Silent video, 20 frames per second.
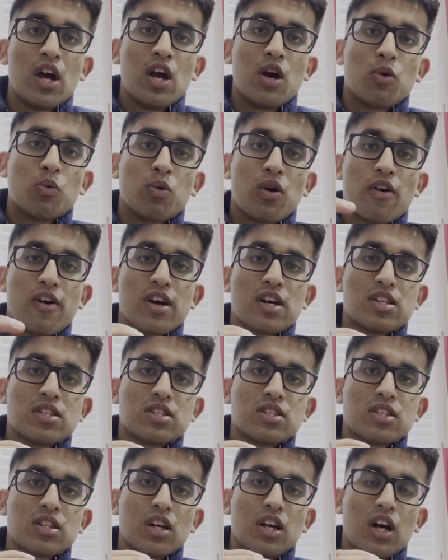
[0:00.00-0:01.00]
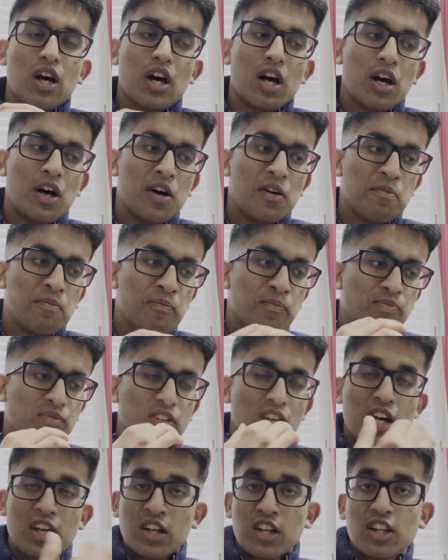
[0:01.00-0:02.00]
whereas
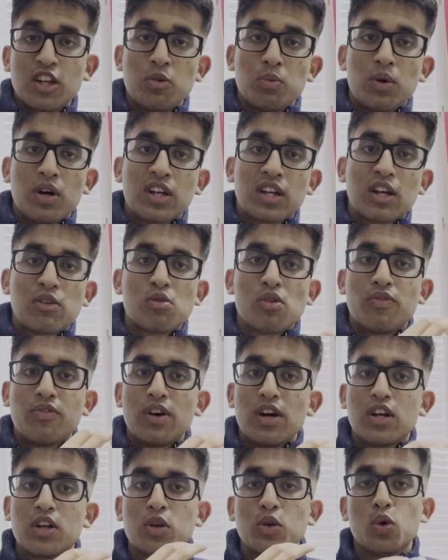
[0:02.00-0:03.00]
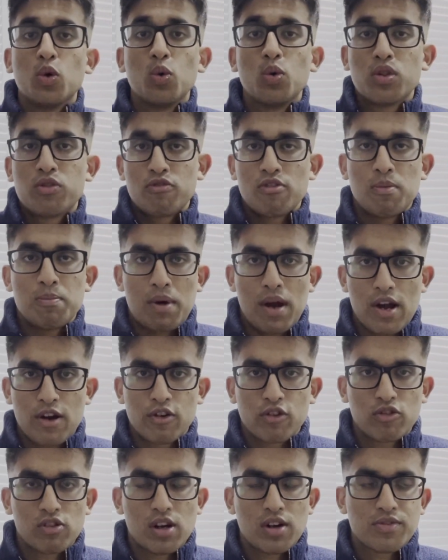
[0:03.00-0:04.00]
another one can refer to all 3
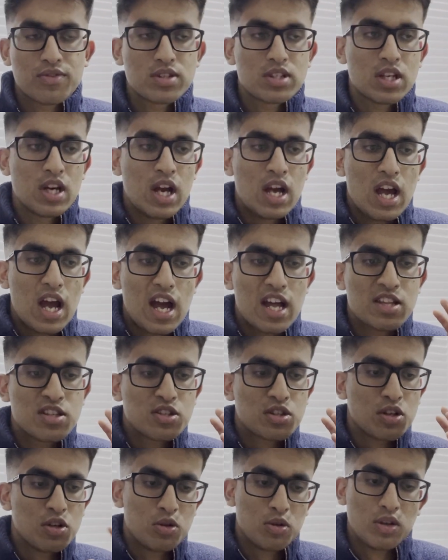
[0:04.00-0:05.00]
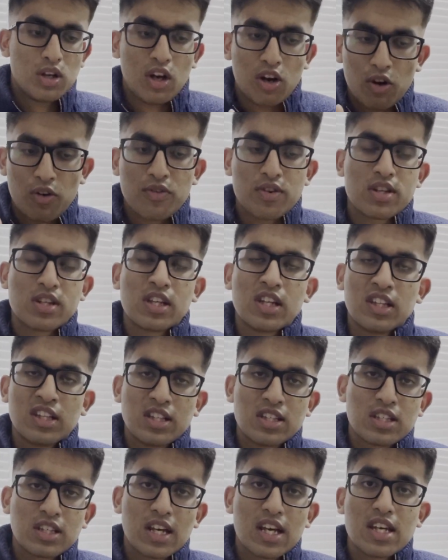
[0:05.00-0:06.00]
paragraphs. And so obviously in
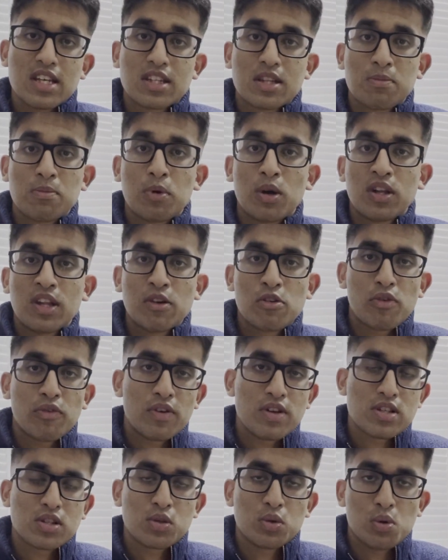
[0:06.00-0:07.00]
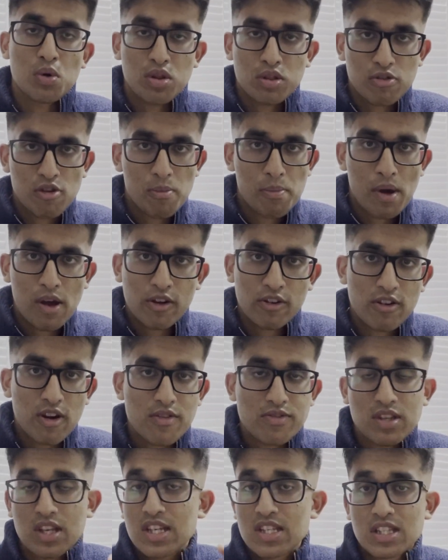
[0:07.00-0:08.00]
this case, the one that refers to all 3
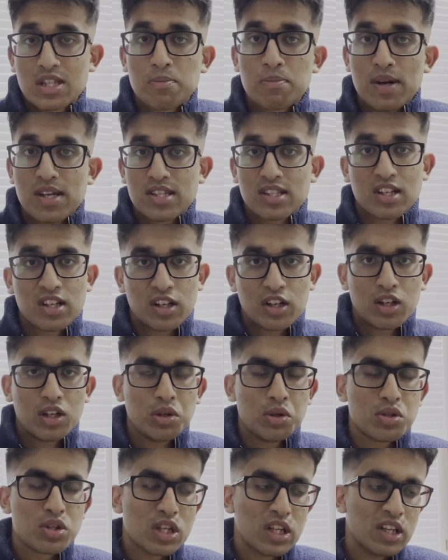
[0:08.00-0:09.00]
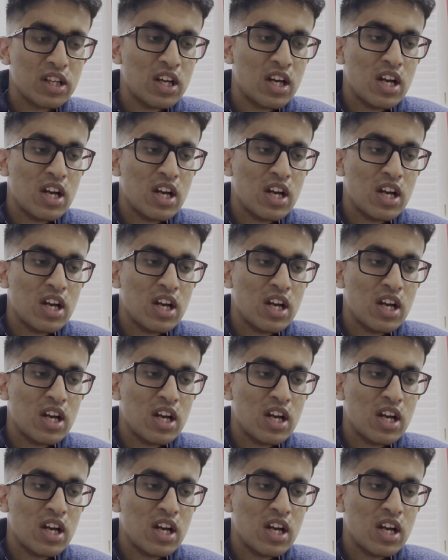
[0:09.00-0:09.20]
paragraphs is the best conclusion.